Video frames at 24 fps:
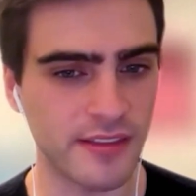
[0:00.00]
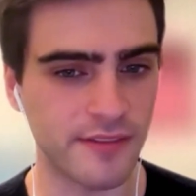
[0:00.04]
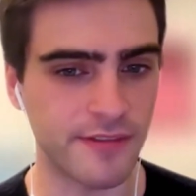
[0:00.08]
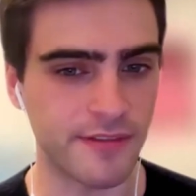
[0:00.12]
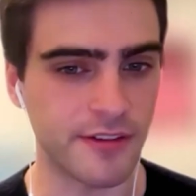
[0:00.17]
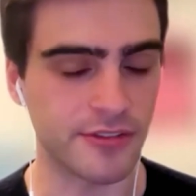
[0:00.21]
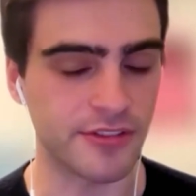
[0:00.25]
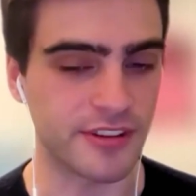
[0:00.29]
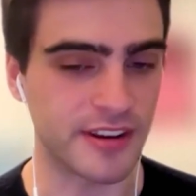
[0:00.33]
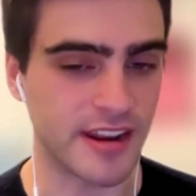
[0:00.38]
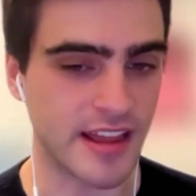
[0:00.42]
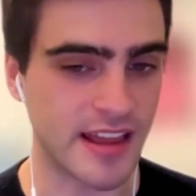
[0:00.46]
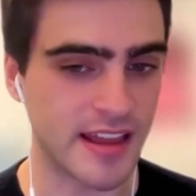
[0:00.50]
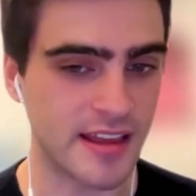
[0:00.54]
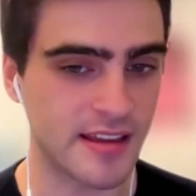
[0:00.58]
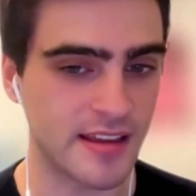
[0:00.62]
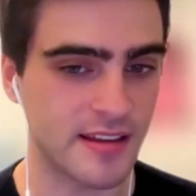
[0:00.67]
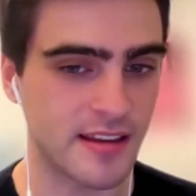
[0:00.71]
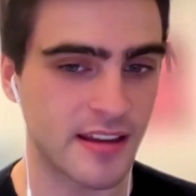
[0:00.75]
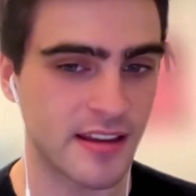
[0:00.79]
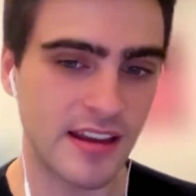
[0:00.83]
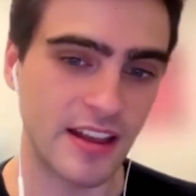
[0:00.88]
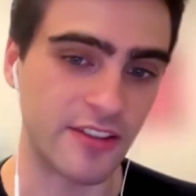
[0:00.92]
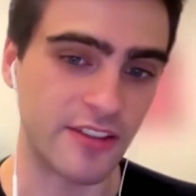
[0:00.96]
field today,
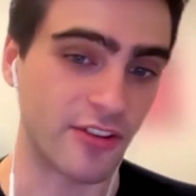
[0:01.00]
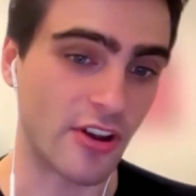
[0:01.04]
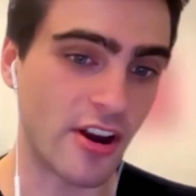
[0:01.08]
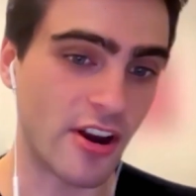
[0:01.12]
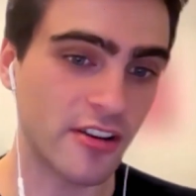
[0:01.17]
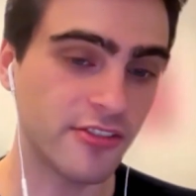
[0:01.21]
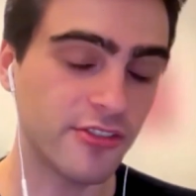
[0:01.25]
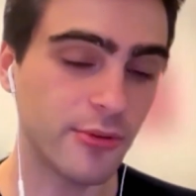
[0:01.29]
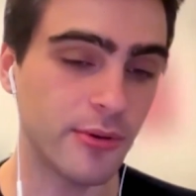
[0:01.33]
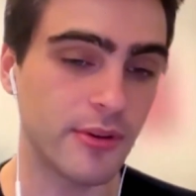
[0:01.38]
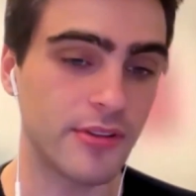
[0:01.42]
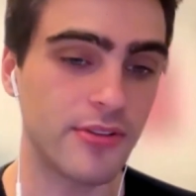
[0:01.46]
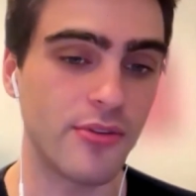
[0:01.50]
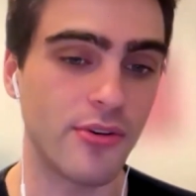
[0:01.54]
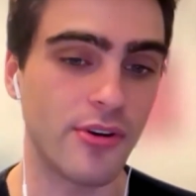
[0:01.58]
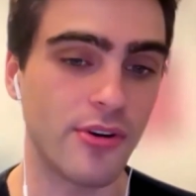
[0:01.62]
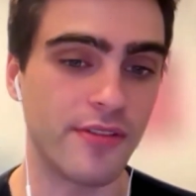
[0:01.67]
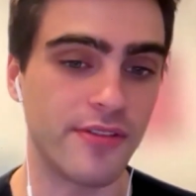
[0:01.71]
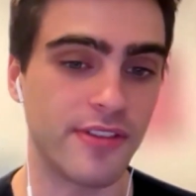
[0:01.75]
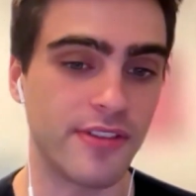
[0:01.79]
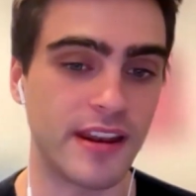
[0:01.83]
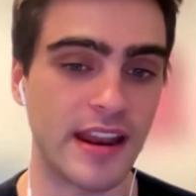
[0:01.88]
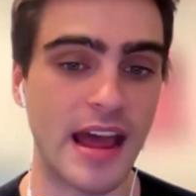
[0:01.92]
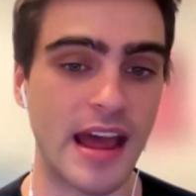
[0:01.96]
it's hard to ignore
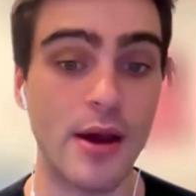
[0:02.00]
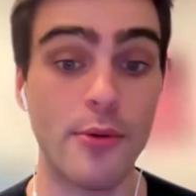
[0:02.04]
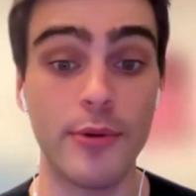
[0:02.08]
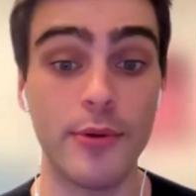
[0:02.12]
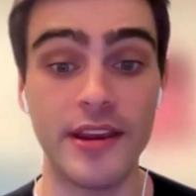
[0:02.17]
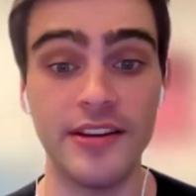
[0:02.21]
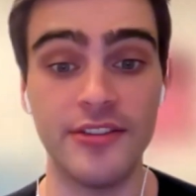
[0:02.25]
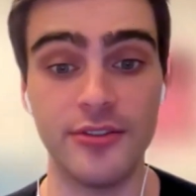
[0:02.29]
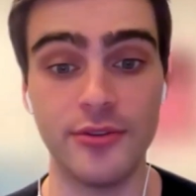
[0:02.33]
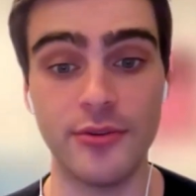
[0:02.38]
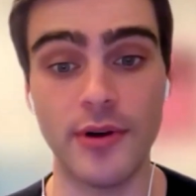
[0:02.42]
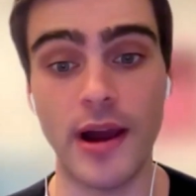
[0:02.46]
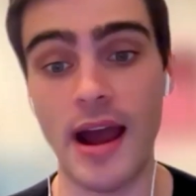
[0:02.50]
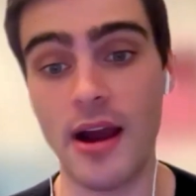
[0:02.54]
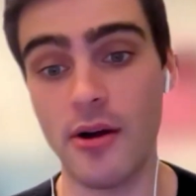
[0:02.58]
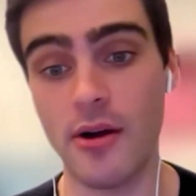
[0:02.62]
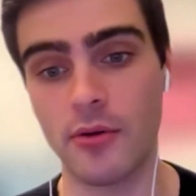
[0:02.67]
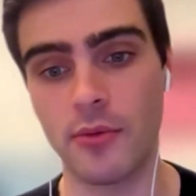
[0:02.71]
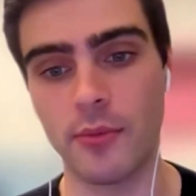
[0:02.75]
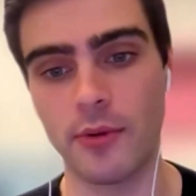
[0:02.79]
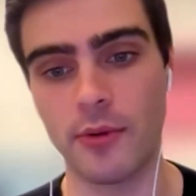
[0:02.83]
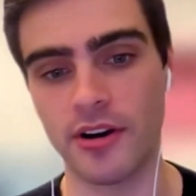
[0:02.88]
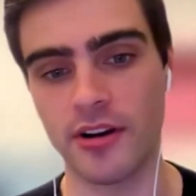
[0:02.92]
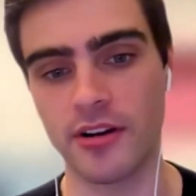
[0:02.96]
that how we do our
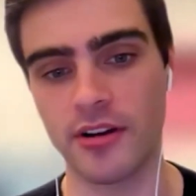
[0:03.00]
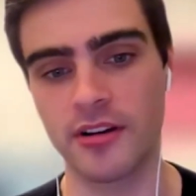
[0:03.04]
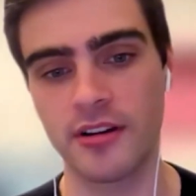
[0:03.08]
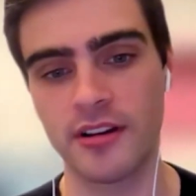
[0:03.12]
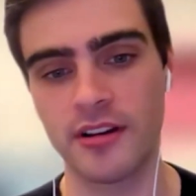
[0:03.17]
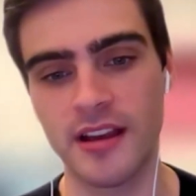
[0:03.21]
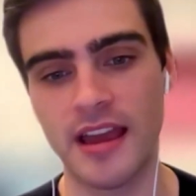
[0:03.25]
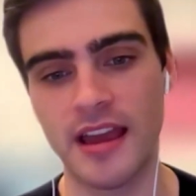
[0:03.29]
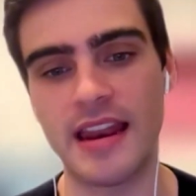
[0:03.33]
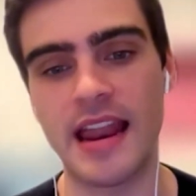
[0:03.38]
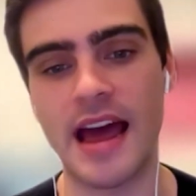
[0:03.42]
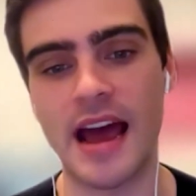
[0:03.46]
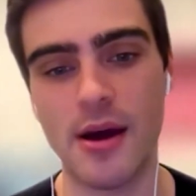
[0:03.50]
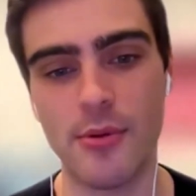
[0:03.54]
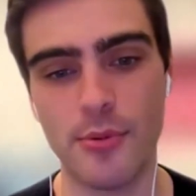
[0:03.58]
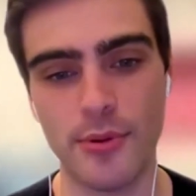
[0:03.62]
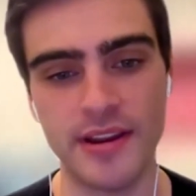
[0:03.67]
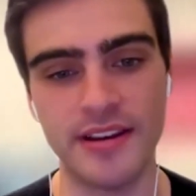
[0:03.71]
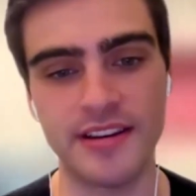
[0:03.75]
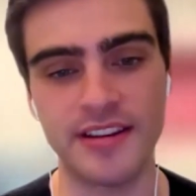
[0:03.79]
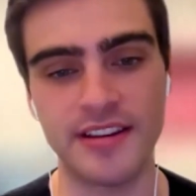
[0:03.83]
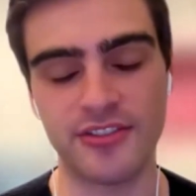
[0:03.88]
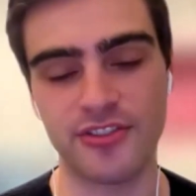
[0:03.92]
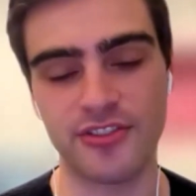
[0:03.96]
work and how
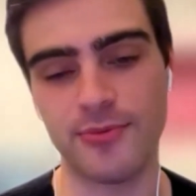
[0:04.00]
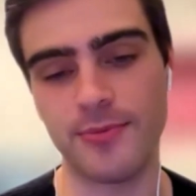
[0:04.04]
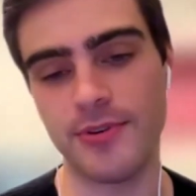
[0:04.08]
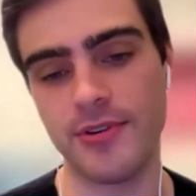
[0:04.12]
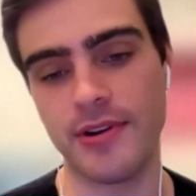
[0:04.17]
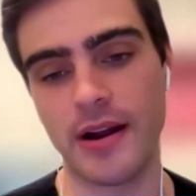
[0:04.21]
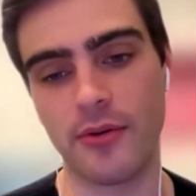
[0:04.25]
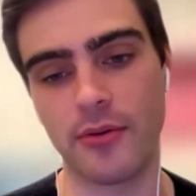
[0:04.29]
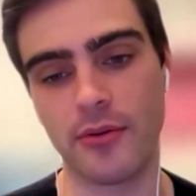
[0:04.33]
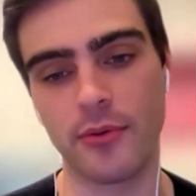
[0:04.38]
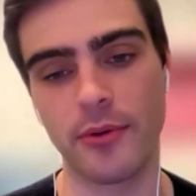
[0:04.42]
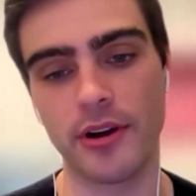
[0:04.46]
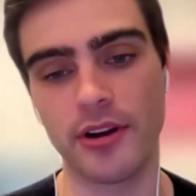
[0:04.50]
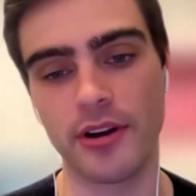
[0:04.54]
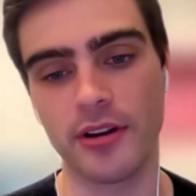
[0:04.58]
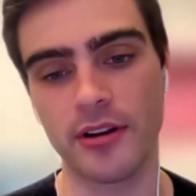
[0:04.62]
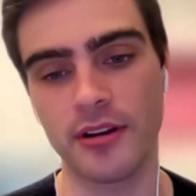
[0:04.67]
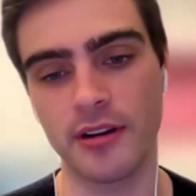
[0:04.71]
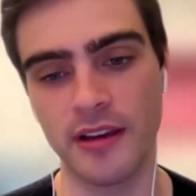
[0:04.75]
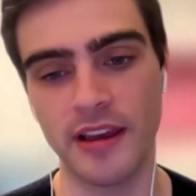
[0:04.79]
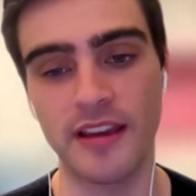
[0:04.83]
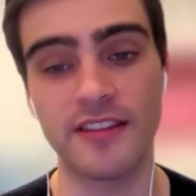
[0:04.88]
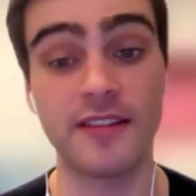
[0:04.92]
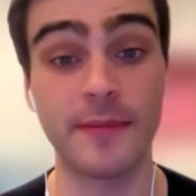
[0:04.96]
we distribute our work
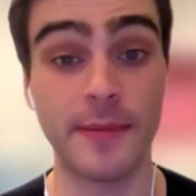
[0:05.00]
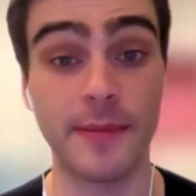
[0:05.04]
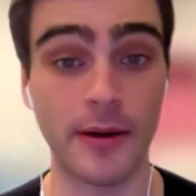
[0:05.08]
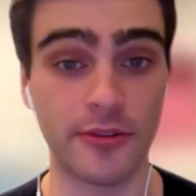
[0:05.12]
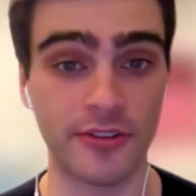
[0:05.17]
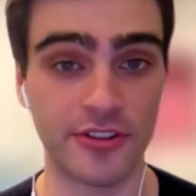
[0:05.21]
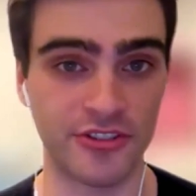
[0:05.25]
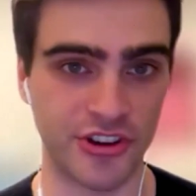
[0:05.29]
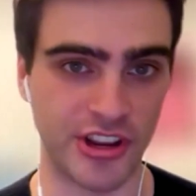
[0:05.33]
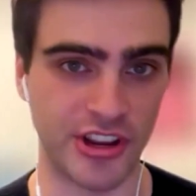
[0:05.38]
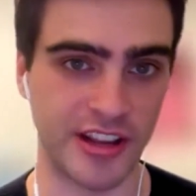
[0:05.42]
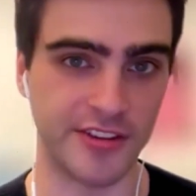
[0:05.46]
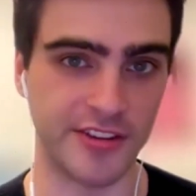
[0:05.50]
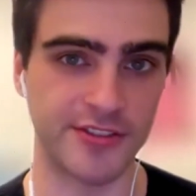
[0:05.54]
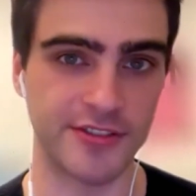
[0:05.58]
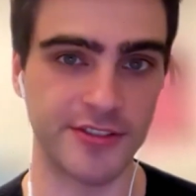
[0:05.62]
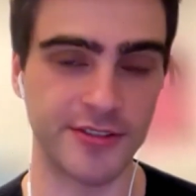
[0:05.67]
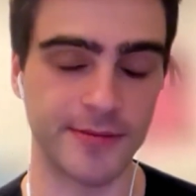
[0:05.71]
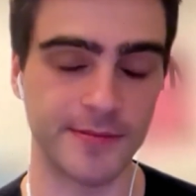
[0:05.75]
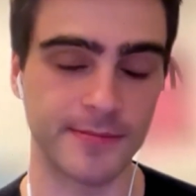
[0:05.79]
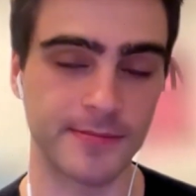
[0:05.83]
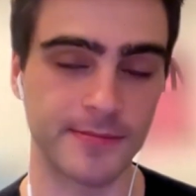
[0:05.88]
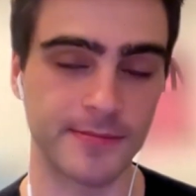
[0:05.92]
is about to change.